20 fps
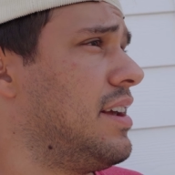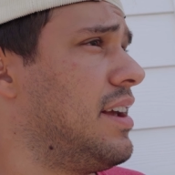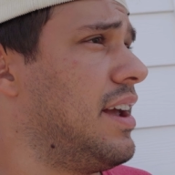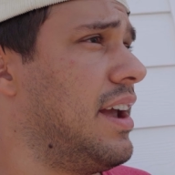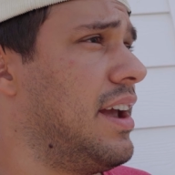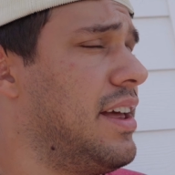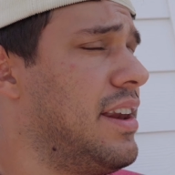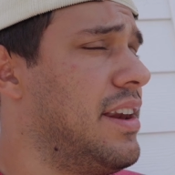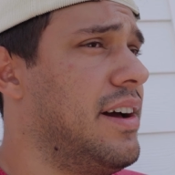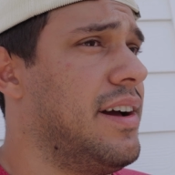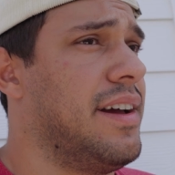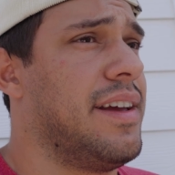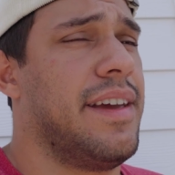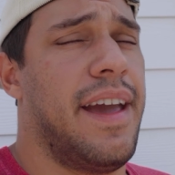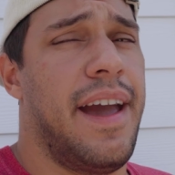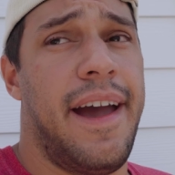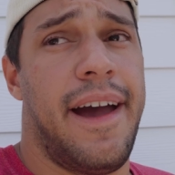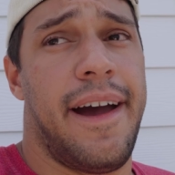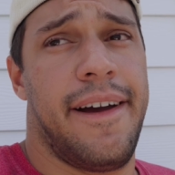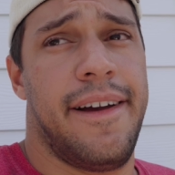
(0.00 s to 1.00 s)

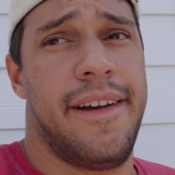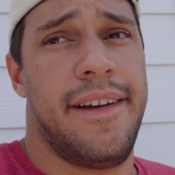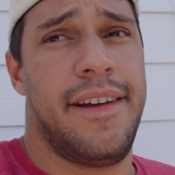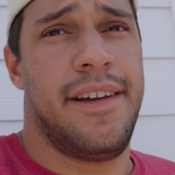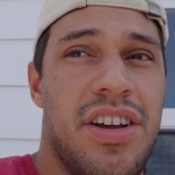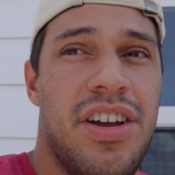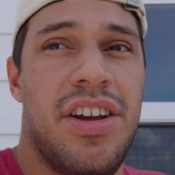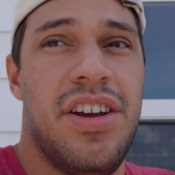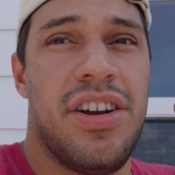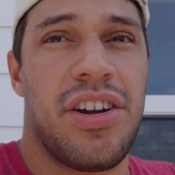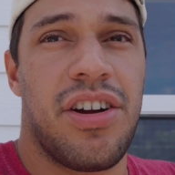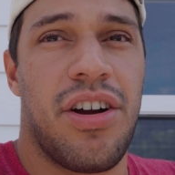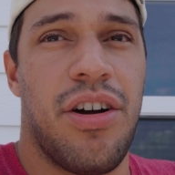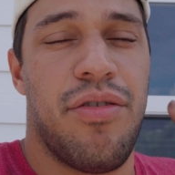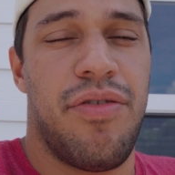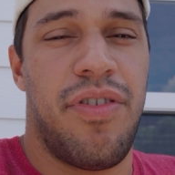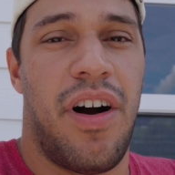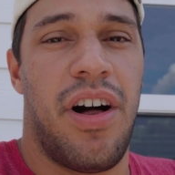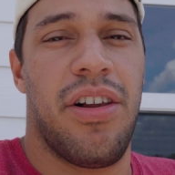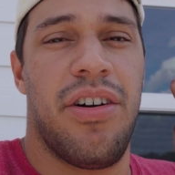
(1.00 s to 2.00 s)
yeah, go
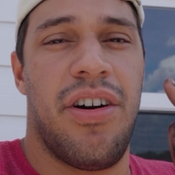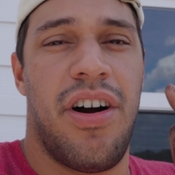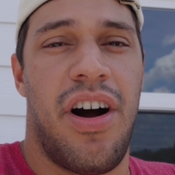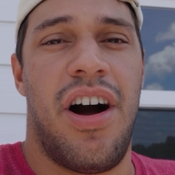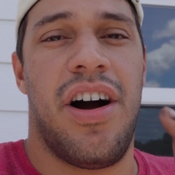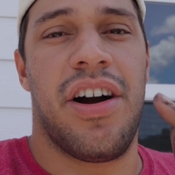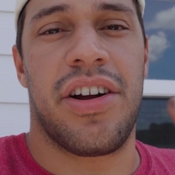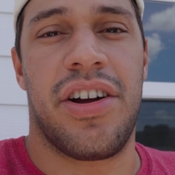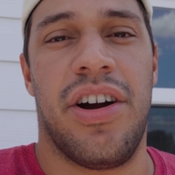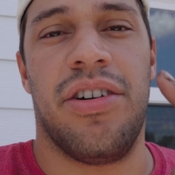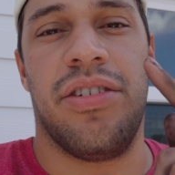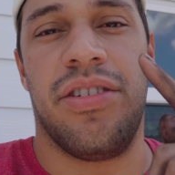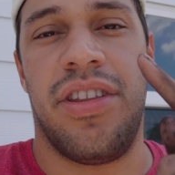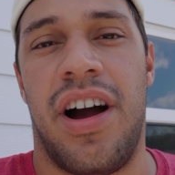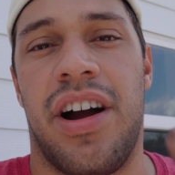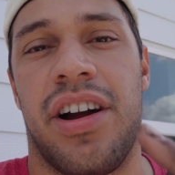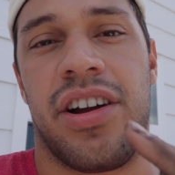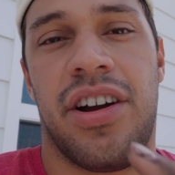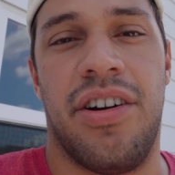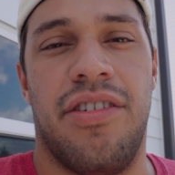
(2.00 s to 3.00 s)
follow
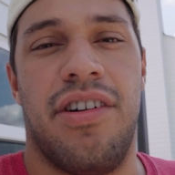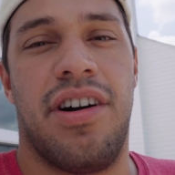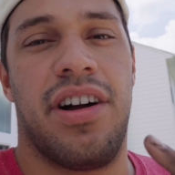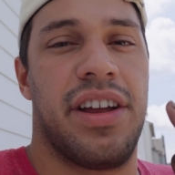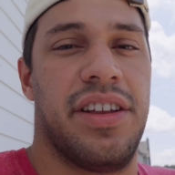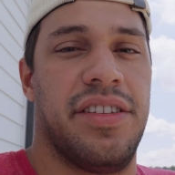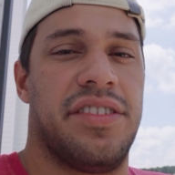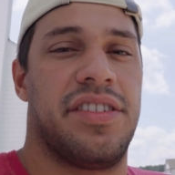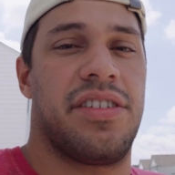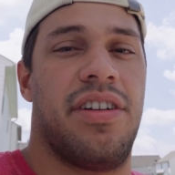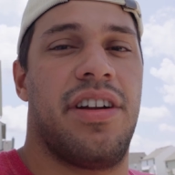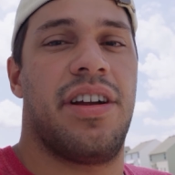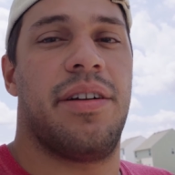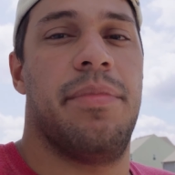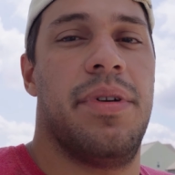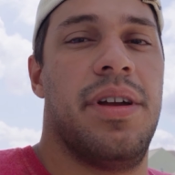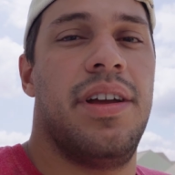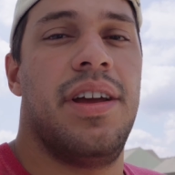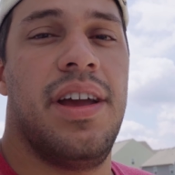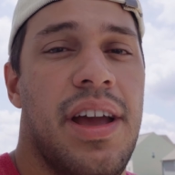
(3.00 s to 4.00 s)
ongo.co on
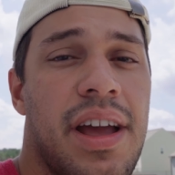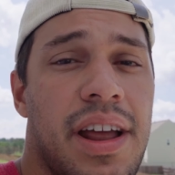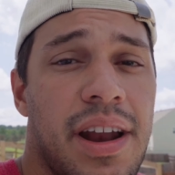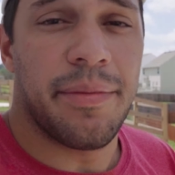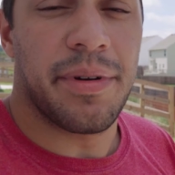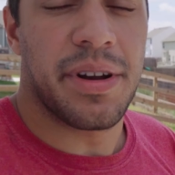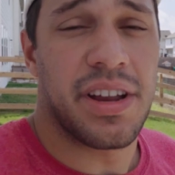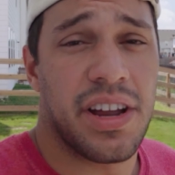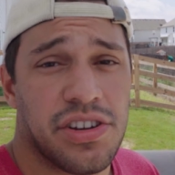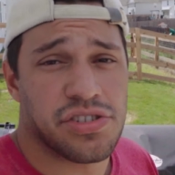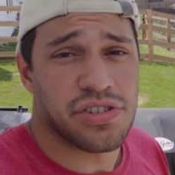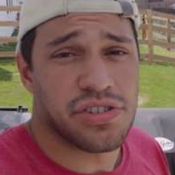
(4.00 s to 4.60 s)
Instagram, and I'm gonna catch